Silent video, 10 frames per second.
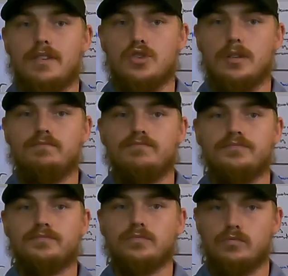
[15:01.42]
vision.
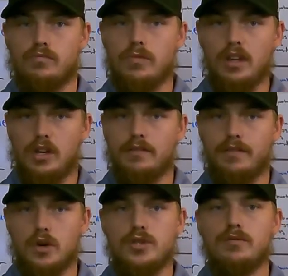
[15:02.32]

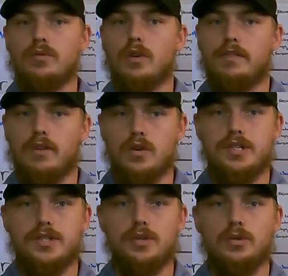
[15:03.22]
Convergent
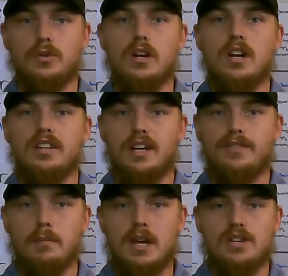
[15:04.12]
refers to the
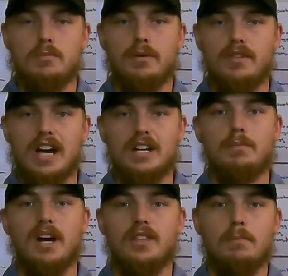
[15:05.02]
information
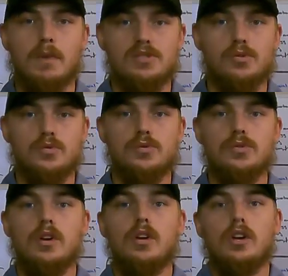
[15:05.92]
provided by the
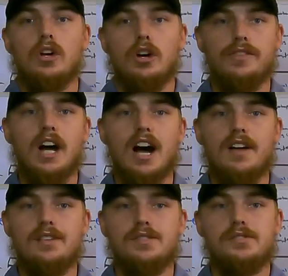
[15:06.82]
muscles of the
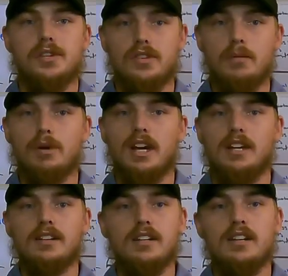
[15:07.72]
eyes to the
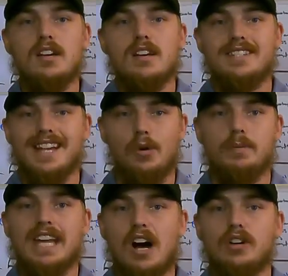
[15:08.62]
brain to
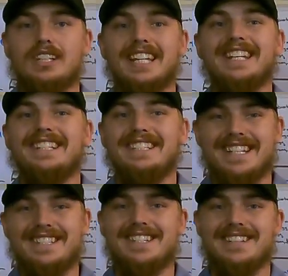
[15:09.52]
help calculate
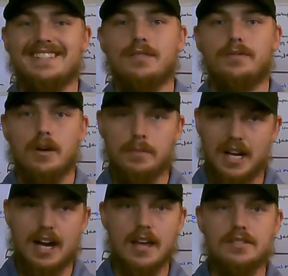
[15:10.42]
distance. From
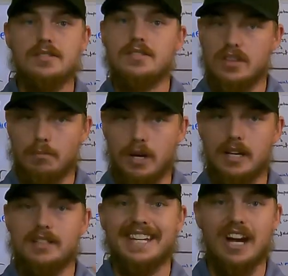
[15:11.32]
the eyes to the
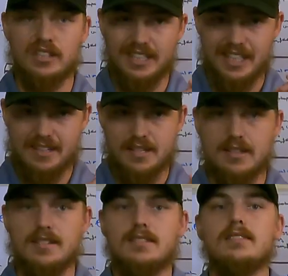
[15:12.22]
brain to calculate
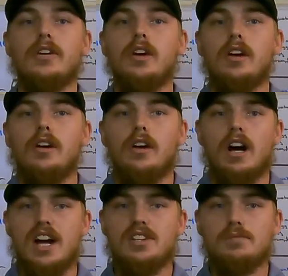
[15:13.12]
distance.
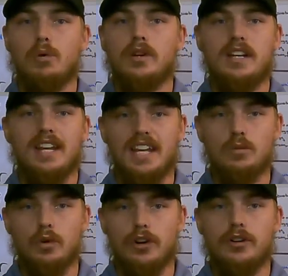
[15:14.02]
Eyes pointed
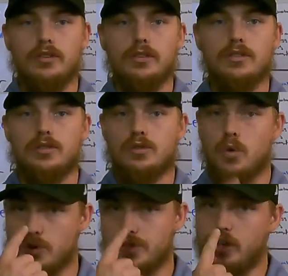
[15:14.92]
inward
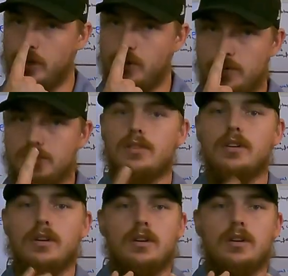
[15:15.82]
towards the nose,